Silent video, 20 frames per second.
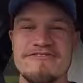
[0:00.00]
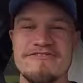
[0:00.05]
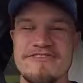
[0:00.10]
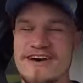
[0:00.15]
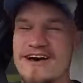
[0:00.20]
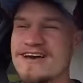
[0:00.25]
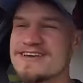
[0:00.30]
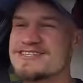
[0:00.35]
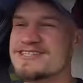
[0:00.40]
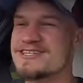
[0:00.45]

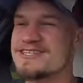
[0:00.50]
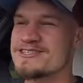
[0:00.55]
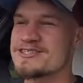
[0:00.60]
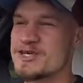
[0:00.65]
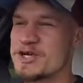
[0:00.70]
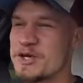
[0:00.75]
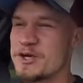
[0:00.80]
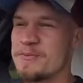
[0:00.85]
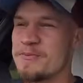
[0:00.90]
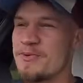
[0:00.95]
version
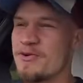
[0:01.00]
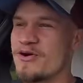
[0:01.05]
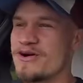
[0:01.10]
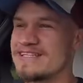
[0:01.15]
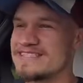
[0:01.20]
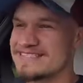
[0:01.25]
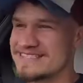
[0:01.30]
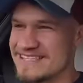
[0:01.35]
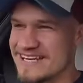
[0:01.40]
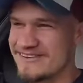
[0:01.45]

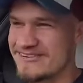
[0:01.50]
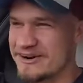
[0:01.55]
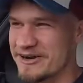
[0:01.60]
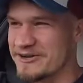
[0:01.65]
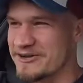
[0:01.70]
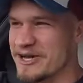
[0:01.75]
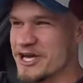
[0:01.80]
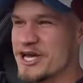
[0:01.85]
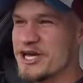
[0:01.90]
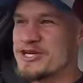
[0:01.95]

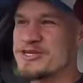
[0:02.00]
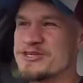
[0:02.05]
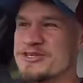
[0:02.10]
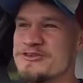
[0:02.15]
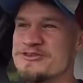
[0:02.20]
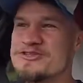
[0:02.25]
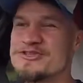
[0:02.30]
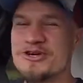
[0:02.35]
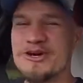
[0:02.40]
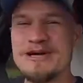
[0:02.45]
2.0.
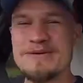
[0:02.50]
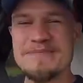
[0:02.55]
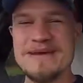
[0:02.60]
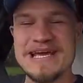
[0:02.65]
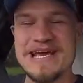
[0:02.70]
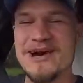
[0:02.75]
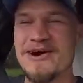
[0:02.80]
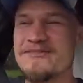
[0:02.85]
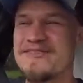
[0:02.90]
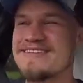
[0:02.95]
You join
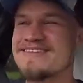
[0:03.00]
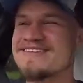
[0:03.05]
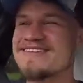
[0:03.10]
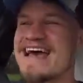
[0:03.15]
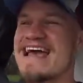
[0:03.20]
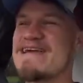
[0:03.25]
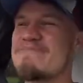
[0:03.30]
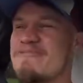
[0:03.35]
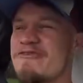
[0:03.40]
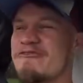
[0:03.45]
me on the
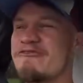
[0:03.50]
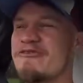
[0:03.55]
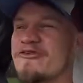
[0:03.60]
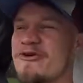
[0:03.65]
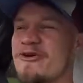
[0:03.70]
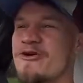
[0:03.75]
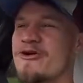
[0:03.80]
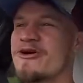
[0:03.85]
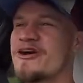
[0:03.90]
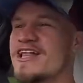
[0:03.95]
day
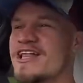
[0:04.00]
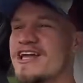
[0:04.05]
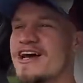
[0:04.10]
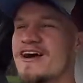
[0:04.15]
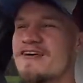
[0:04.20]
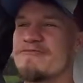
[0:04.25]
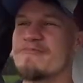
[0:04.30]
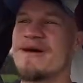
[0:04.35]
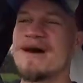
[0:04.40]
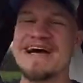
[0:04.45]
before
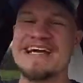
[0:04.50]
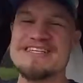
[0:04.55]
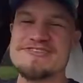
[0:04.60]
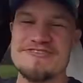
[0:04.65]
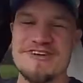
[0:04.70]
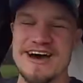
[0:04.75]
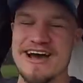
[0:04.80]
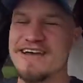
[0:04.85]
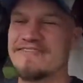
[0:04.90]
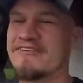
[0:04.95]
of my
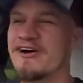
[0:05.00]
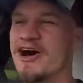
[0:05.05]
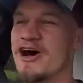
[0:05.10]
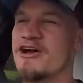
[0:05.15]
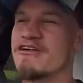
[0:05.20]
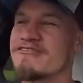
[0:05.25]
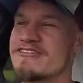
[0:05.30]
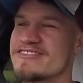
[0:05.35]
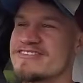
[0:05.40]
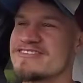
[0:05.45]
drive
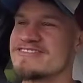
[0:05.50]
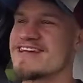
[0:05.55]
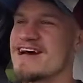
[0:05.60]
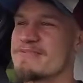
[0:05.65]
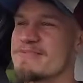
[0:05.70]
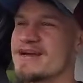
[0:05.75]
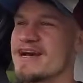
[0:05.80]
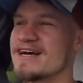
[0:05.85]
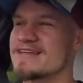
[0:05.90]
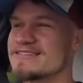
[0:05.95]
over to
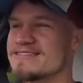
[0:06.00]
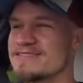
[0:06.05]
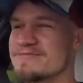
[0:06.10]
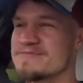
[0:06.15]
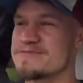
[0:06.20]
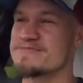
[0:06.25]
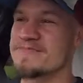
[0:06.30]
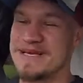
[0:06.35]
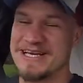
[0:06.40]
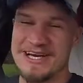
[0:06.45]
Dub
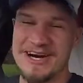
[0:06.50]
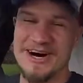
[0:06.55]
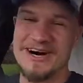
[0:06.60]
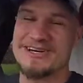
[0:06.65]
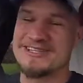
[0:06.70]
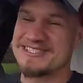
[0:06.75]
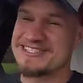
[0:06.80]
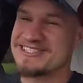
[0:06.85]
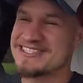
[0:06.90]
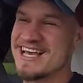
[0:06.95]
Customs
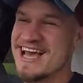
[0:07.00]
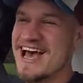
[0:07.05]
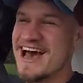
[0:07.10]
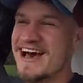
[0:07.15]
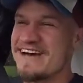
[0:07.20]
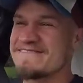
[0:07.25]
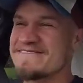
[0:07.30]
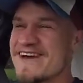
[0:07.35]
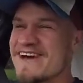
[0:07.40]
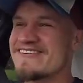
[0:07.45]
because
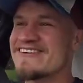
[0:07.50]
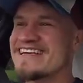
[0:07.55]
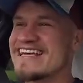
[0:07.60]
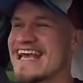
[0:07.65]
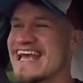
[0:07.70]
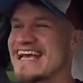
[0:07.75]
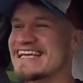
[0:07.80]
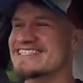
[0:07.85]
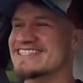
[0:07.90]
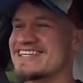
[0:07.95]
a
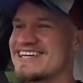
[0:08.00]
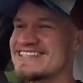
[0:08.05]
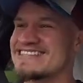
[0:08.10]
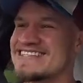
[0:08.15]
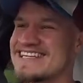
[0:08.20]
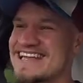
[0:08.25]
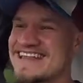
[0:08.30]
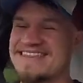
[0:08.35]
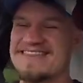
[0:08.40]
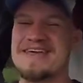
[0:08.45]
very
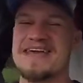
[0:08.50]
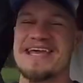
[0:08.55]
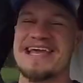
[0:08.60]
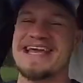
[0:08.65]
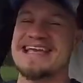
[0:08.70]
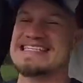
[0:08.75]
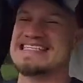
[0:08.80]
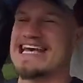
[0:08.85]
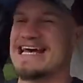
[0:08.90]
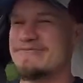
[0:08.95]
exciting
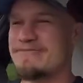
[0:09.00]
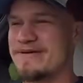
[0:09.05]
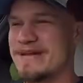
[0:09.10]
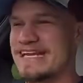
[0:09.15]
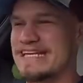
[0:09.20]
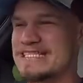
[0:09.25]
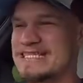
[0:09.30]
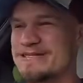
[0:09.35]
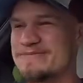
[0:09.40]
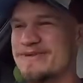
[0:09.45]
thing is
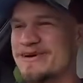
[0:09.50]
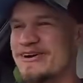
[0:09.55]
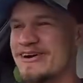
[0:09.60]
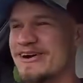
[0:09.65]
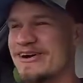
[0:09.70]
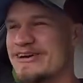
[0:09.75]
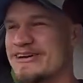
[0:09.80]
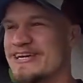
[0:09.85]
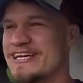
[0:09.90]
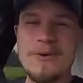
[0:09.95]
happening
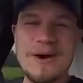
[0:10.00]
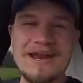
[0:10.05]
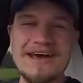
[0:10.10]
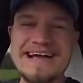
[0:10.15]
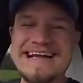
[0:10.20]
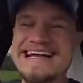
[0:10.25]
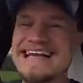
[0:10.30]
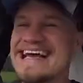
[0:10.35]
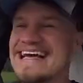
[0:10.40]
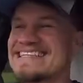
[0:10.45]
tomorrow. When
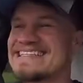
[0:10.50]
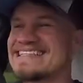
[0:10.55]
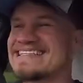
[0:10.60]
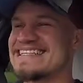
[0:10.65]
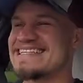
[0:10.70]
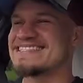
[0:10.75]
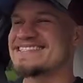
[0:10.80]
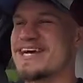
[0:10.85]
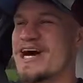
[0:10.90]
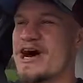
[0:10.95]
I
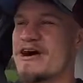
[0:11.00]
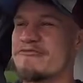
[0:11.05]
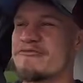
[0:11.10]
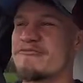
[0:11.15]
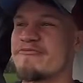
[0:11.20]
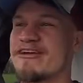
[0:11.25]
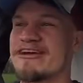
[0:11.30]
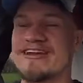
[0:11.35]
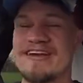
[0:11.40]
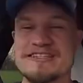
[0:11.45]
collected this car
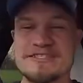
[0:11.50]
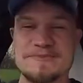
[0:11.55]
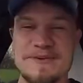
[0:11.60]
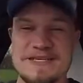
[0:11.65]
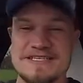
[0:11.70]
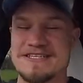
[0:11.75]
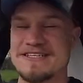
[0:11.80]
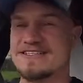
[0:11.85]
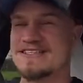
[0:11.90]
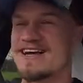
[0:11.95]
from Redline
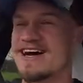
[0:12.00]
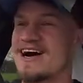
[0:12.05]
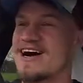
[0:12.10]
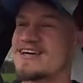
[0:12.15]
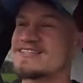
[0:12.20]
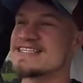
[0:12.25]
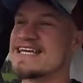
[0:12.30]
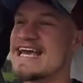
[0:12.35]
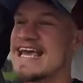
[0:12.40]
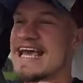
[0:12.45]
Specialist
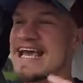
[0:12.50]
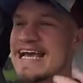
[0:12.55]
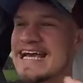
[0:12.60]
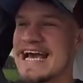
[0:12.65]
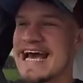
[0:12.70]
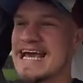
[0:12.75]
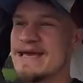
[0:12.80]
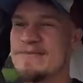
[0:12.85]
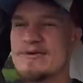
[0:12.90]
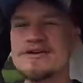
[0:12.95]
Cars,
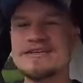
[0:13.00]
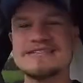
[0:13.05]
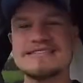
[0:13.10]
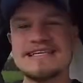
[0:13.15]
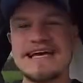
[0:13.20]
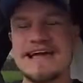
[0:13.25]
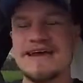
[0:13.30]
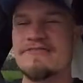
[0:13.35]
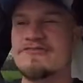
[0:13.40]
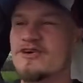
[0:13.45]
it came on a
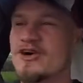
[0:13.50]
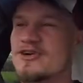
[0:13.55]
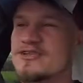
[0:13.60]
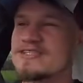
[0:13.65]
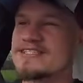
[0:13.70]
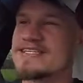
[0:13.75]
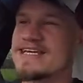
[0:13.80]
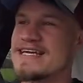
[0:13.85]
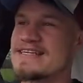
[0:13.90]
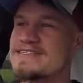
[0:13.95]
set of
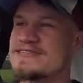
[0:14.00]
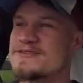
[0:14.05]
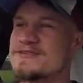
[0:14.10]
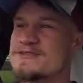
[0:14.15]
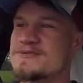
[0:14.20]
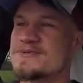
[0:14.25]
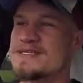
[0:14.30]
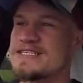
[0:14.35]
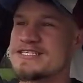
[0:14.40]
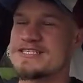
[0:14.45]

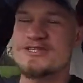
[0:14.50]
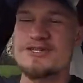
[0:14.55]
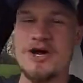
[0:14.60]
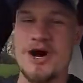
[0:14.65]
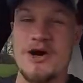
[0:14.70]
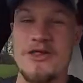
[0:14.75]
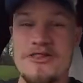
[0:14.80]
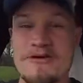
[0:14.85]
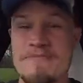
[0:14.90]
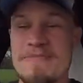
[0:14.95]
Continentals, which is
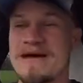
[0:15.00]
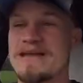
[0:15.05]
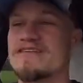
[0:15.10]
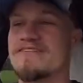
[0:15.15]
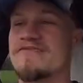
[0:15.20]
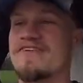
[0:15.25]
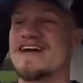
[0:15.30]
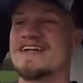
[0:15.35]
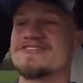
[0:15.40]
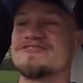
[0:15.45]
not the
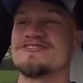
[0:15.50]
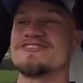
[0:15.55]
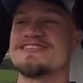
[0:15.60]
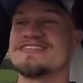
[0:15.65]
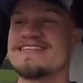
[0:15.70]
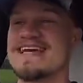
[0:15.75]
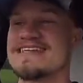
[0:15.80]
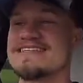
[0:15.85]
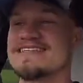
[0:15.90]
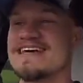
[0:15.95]
manufacturer's
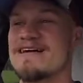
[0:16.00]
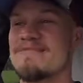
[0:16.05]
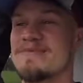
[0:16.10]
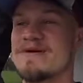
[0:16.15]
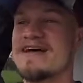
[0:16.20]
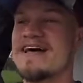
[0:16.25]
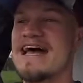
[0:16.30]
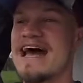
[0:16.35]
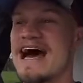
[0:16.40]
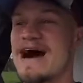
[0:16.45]
setup.
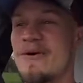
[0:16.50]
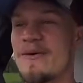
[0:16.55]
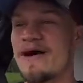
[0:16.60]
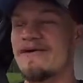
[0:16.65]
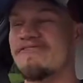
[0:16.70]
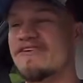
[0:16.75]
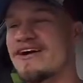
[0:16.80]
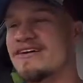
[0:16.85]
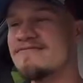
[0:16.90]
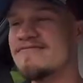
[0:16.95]

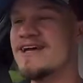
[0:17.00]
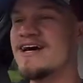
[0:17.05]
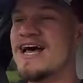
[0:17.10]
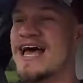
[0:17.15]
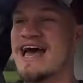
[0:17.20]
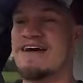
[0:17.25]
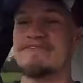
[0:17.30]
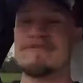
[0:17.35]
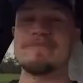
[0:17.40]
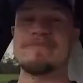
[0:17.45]
However,
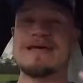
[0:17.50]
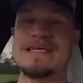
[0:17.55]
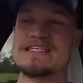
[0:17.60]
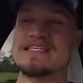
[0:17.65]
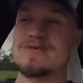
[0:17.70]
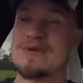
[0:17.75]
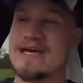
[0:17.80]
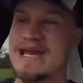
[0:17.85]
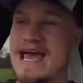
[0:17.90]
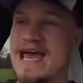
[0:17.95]
having
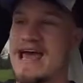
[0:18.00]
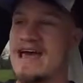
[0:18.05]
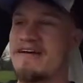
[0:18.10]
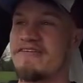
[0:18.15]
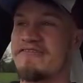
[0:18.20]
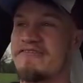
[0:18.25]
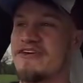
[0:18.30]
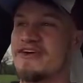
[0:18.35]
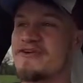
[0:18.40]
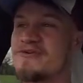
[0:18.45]
been to an
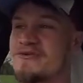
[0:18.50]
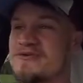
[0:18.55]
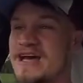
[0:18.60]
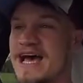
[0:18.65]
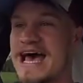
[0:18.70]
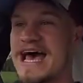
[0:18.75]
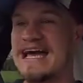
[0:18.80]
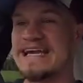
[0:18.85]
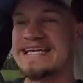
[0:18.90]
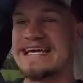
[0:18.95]
airfield
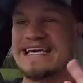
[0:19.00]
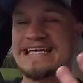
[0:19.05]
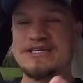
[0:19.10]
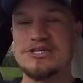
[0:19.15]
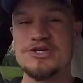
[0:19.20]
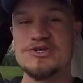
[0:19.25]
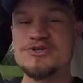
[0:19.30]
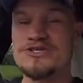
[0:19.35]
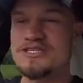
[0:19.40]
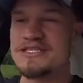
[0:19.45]
and
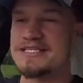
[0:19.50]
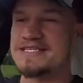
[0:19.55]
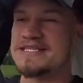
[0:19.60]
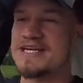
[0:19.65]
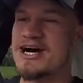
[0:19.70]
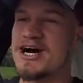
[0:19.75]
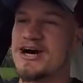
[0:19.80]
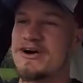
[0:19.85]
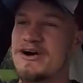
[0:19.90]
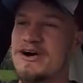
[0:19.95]
getting used to this
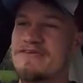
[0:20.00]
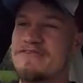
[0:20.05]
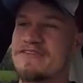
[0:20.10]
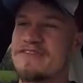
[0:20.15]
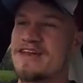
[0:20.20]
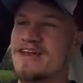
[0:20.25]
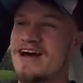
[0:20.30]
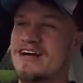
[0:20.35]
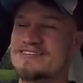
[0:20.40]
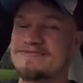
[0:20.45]
car
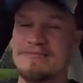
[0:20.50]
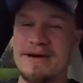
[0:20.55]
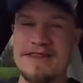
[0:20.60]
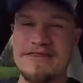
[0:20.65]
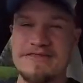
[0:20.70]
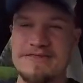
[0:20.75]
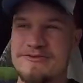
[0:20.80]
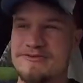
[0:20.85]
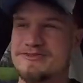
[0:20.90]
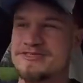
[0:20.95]
over the last
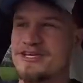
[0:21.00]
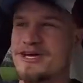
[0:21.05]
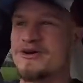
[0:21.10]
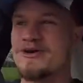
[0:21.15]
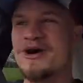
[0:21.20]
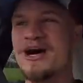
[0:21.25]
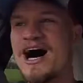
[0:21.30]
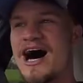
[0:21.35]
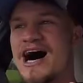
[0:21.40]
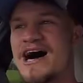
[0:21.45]
month or
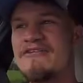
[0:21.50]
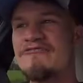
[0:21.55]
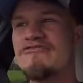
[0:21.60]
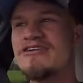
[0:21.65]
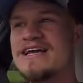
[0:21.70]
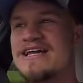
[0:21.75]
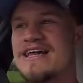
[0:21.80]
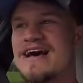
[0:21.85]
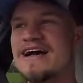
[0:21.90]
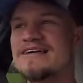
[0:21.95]
so, I've
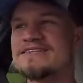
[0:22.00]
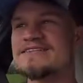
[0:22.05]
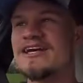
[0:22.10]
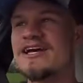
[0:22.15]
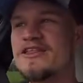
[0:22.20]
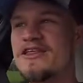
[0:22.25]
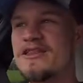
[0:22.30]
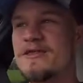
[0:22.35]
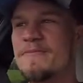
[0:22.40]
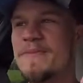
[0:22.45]

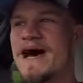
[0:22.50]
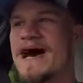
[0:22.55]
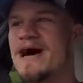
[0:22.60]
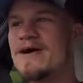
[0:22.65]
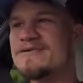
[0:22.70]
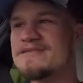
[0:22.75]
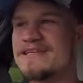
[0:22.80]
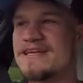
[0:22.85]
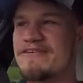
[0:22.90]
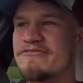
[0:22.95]
realised that the
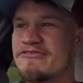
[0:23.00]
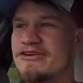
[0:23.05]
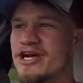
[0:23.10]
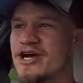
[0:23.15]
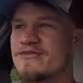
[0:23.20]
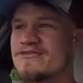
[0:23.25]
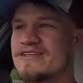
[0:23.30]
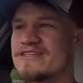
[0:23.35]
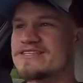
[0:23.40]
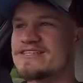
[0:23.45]
power
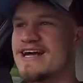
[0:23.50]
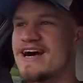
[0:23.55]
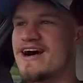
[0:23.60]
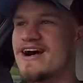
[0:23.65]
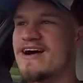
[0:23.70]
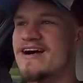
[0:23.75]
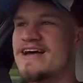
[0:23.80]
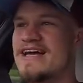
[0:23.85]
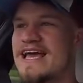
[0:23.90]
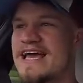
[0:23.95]
delivery on this
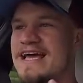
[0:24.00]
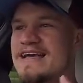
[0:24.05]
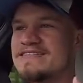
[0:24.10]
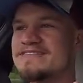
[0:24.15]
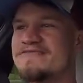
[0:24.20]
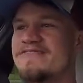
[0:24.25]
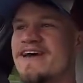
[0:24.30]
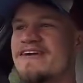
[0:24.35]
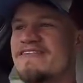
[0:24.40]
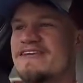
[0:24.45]
car
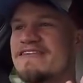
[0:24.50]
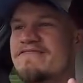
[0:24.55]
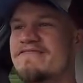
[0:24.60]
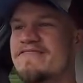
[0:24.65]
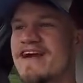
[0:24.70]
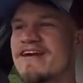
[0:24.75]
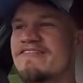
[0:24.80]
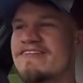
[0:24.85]
is very,